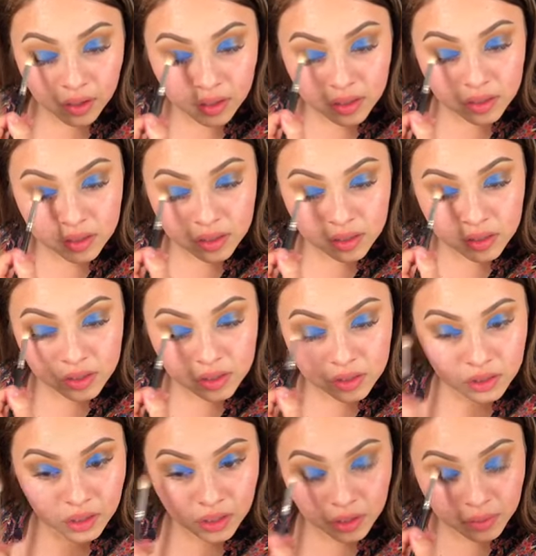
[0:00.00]
And
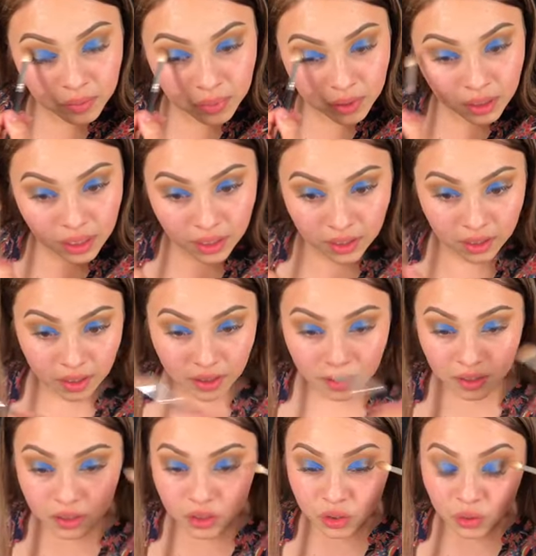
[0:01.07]
just try to blend
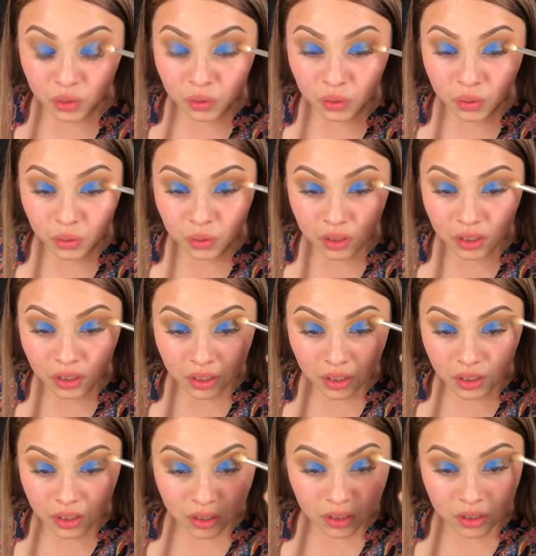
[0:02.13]
the two
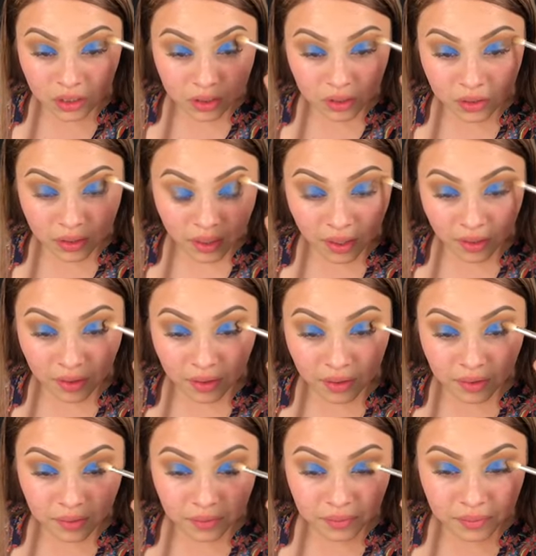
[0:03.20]
together.